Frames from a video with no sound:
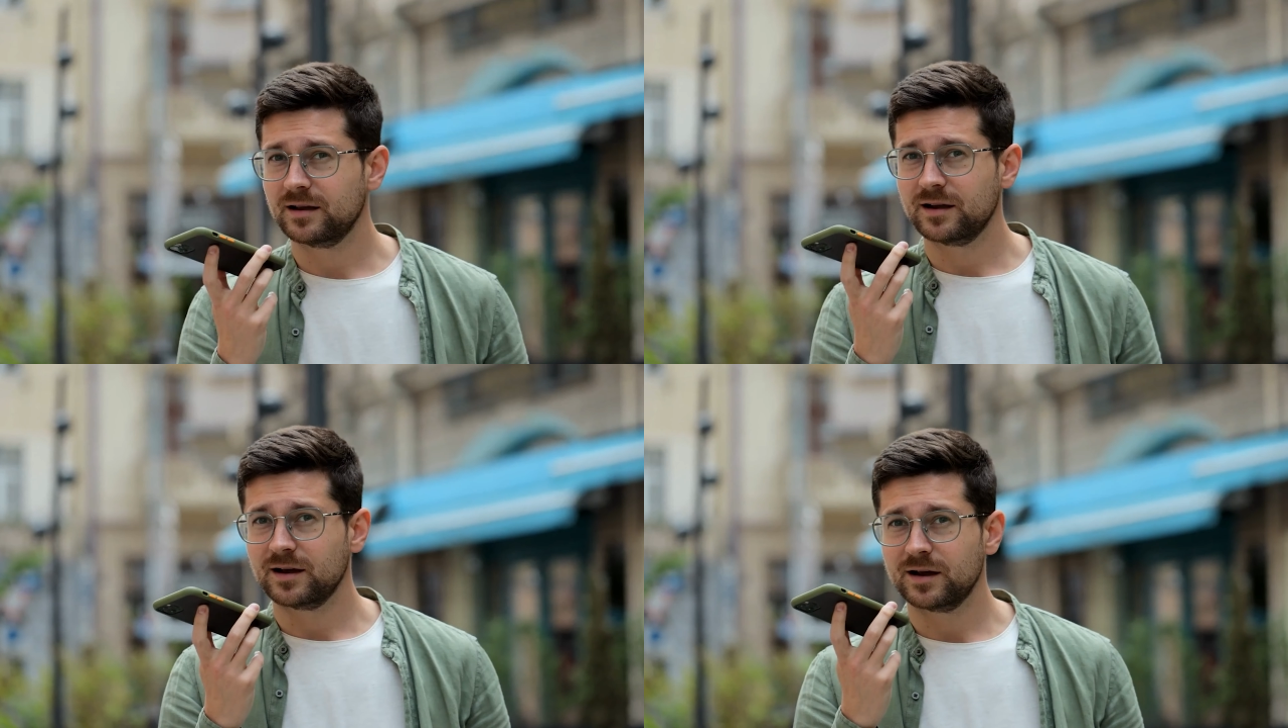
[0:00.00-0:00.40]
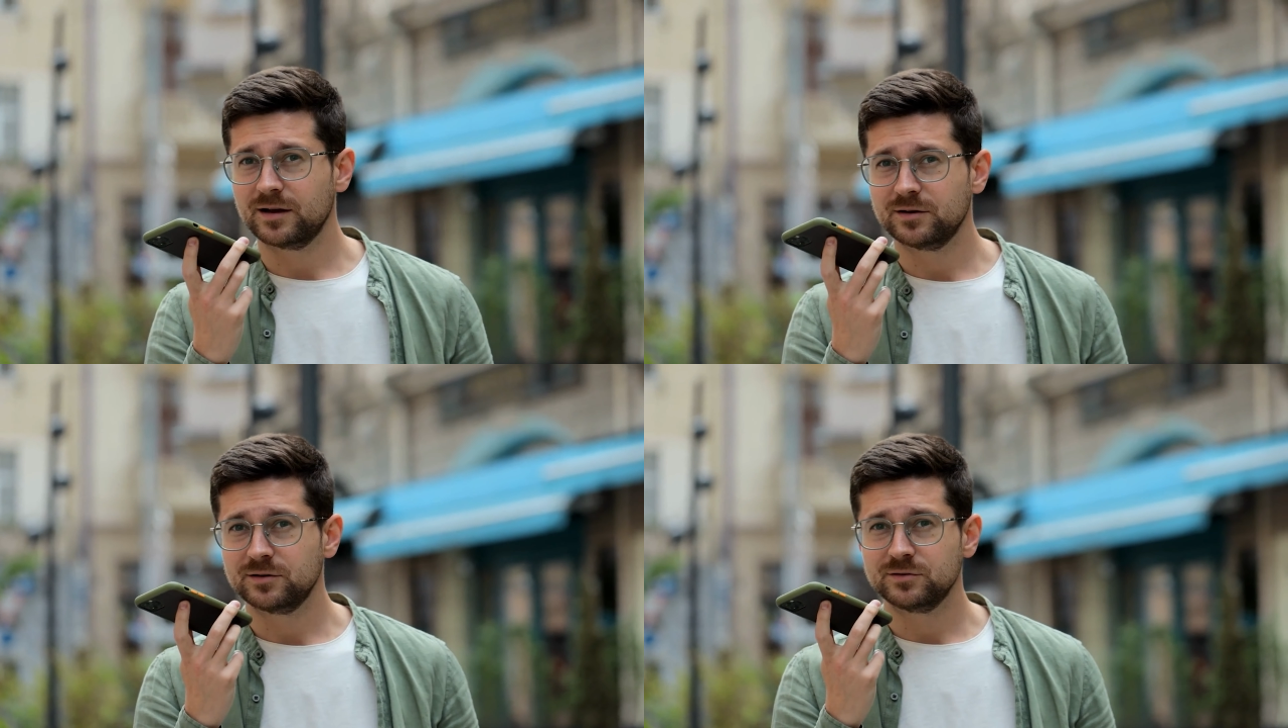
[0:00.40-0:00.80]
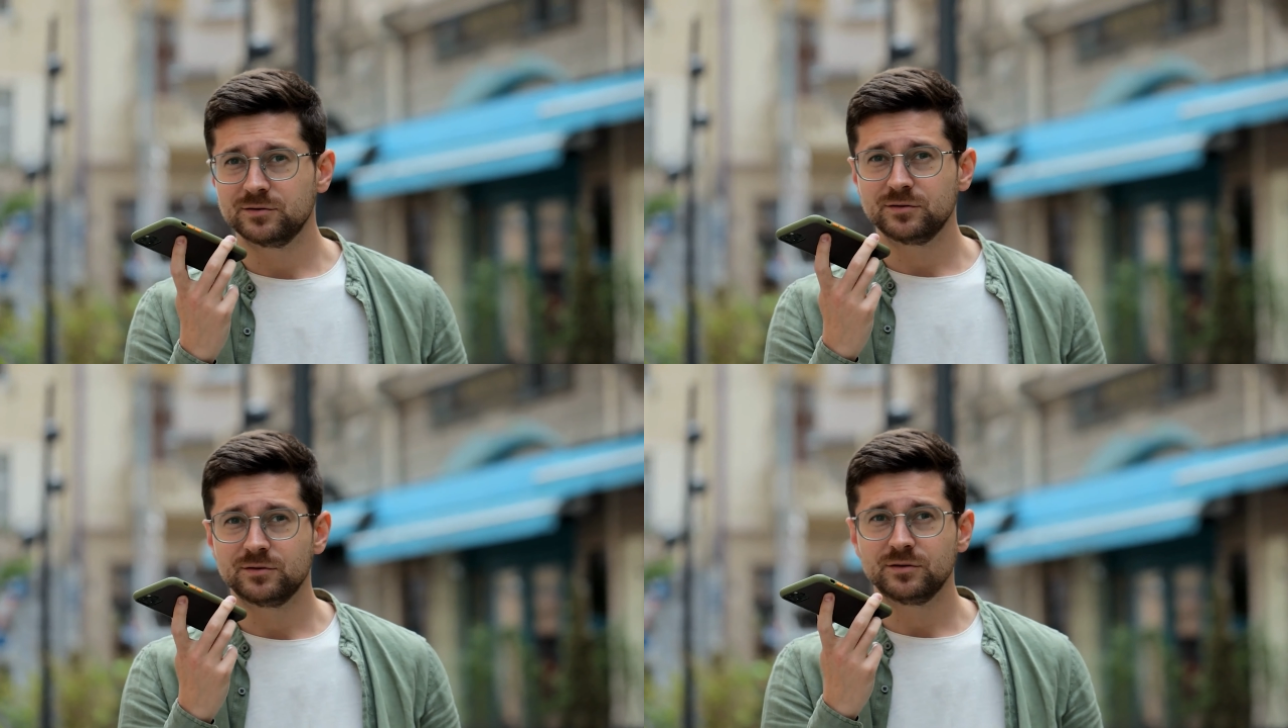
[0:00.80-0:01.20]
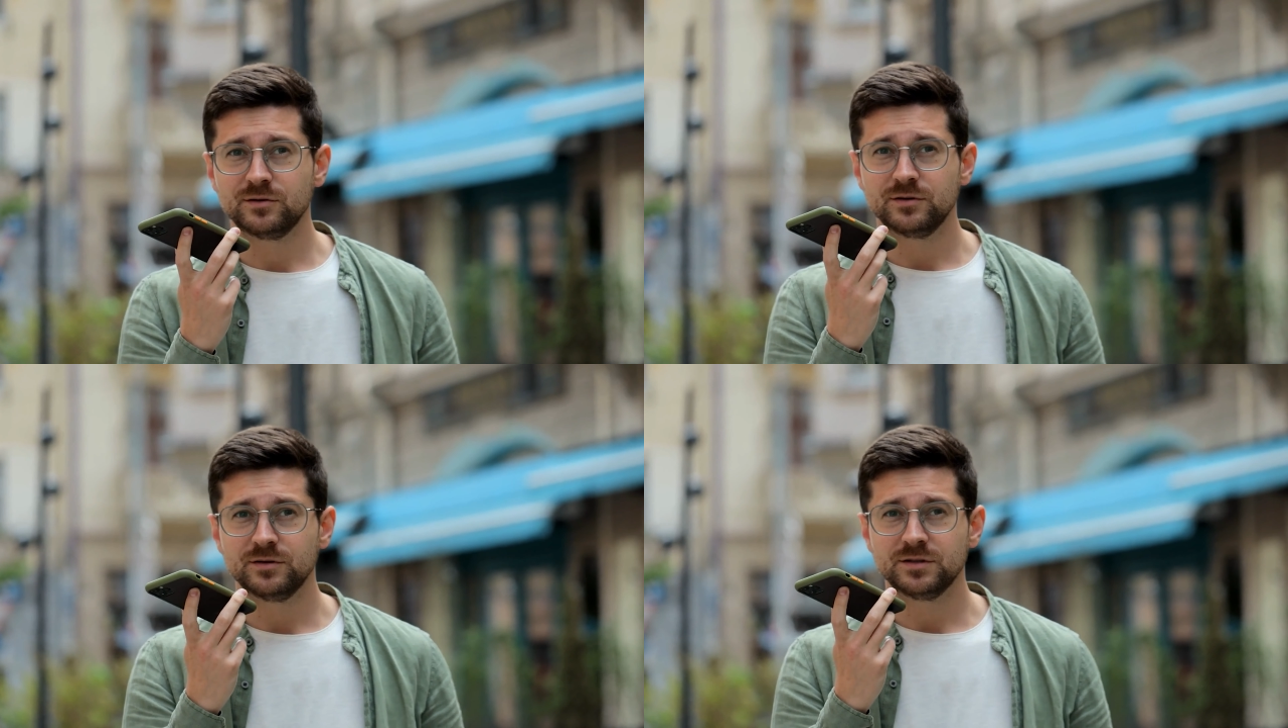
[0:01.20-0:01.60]
simply providing a few
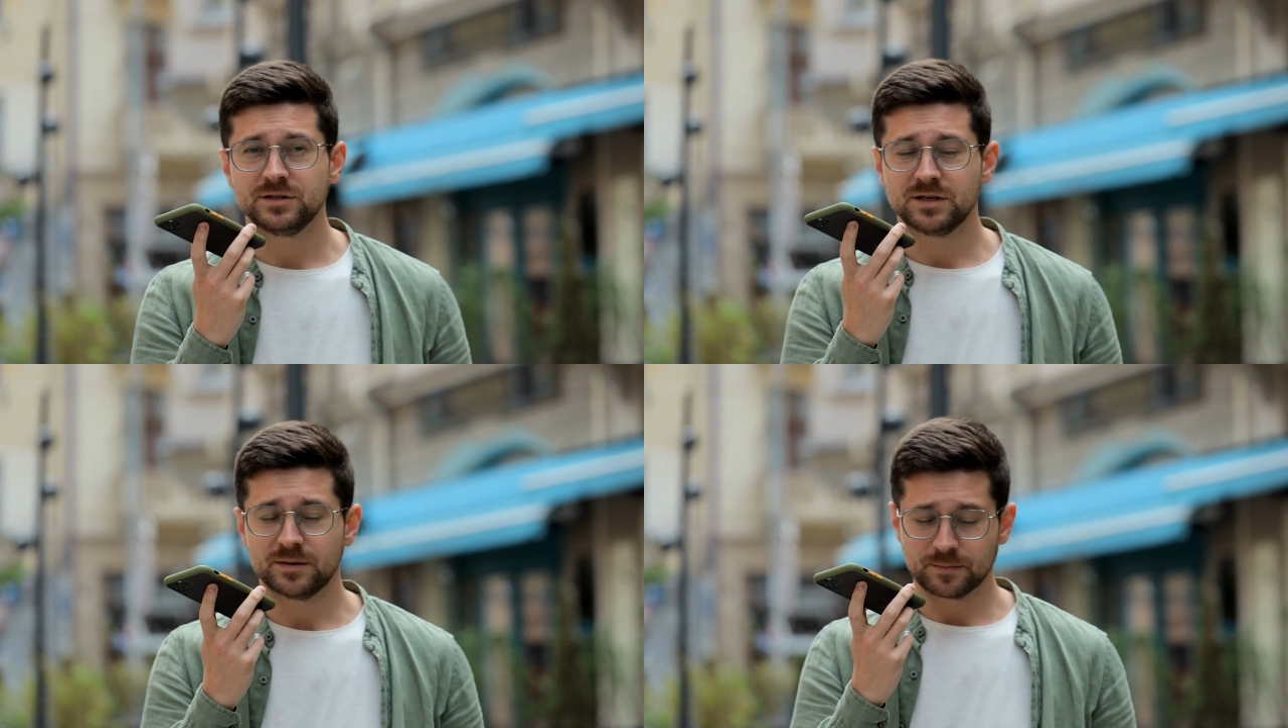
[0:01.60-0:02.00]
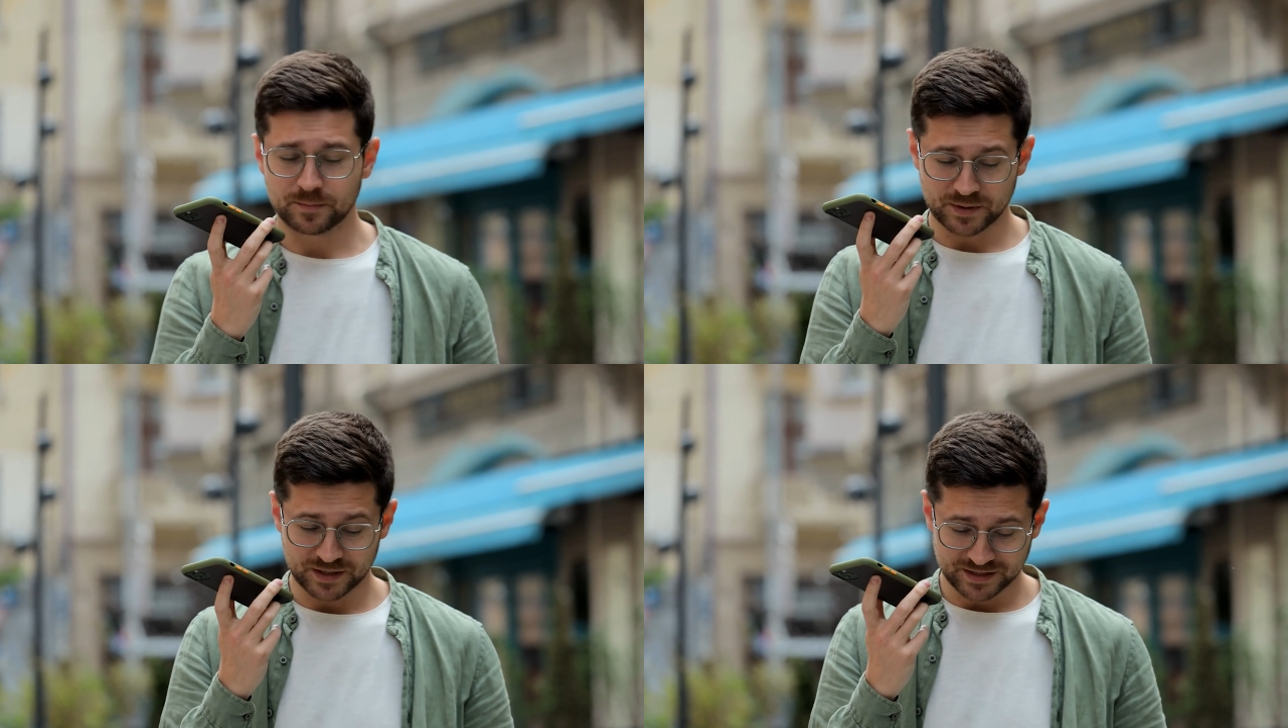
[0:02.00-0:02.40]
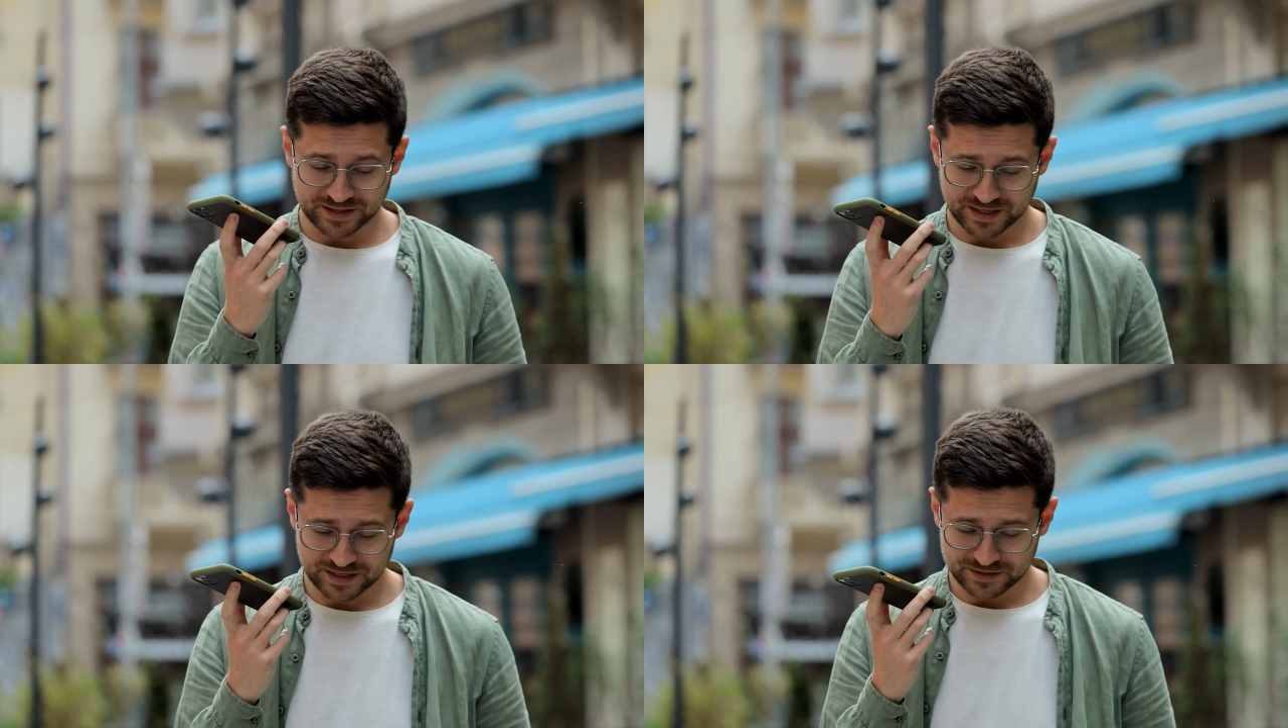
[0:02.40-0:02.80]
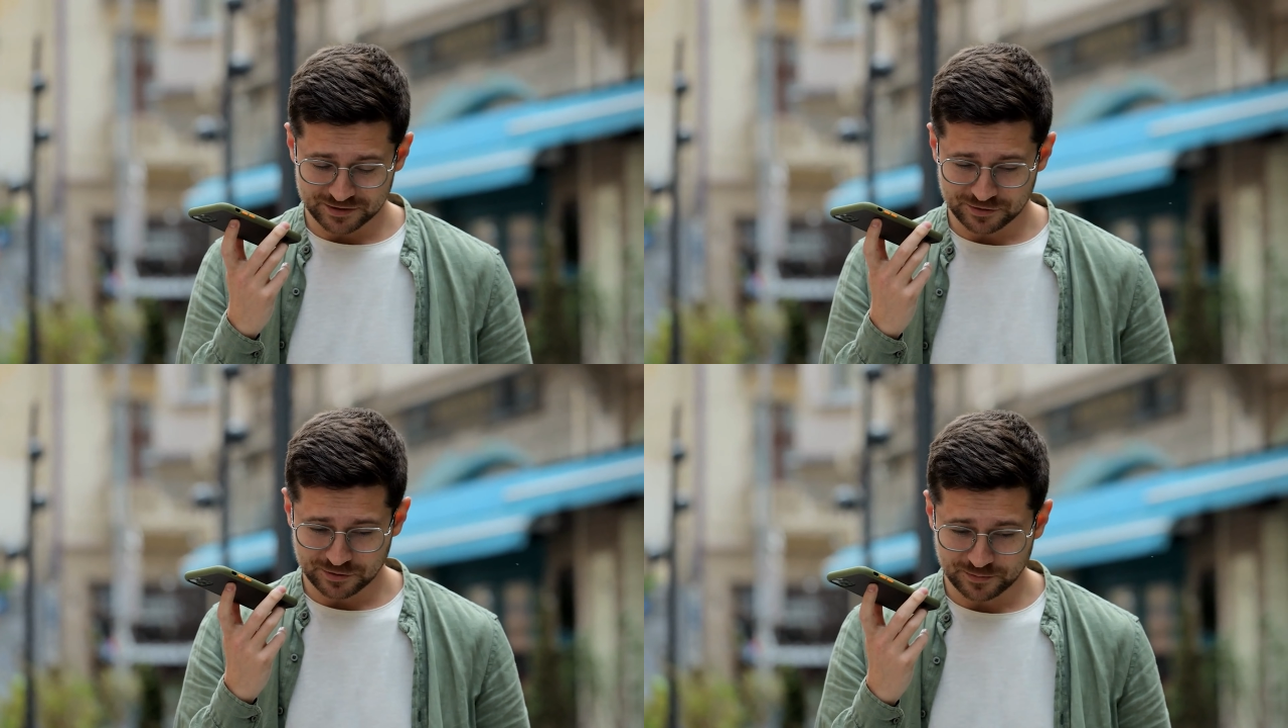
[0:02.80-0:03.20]
keywords or a specific
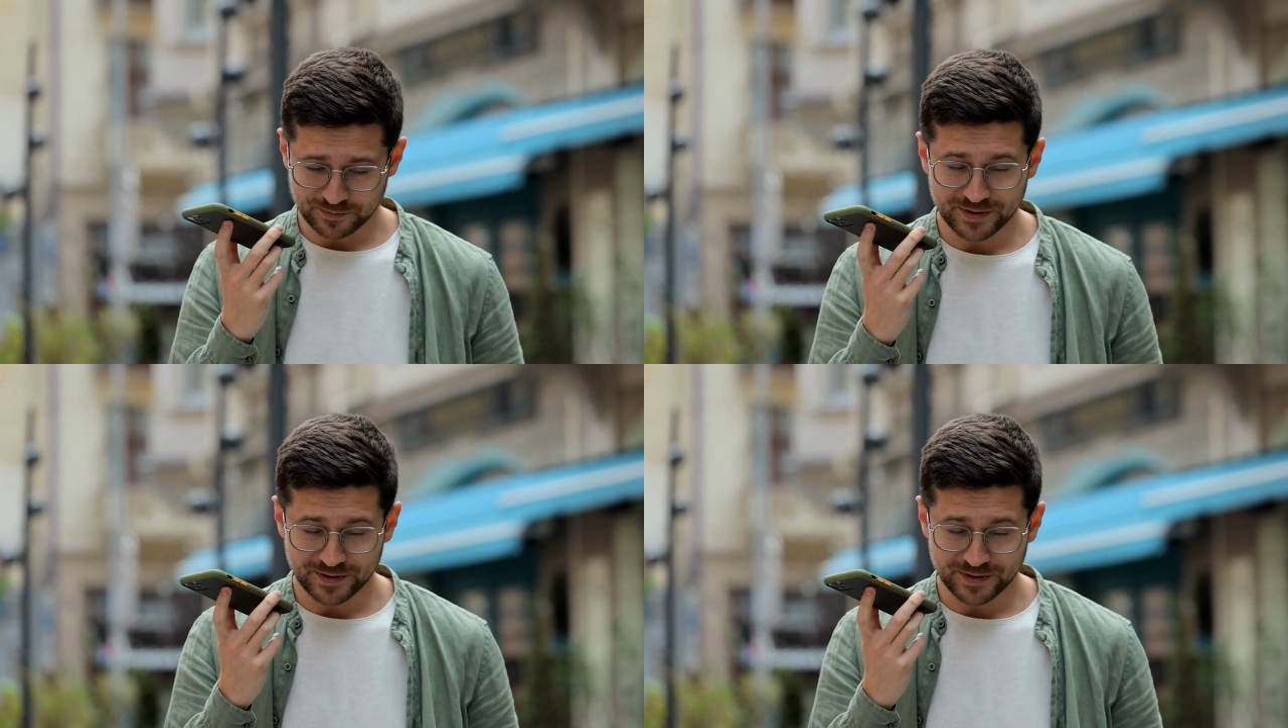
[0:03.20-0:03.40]
question,